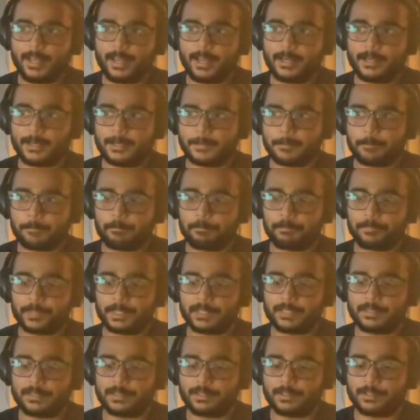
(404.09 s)
And
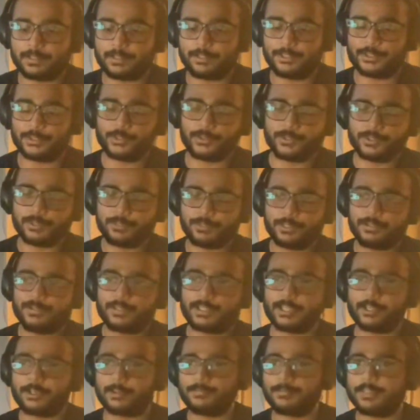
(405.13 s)
so when
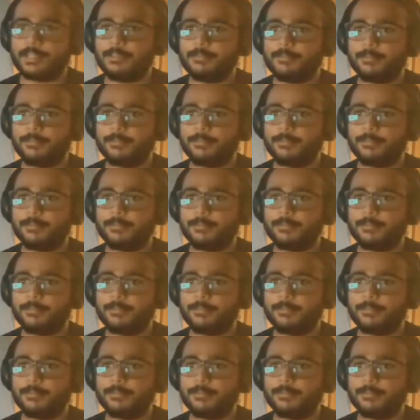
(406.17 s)
you think of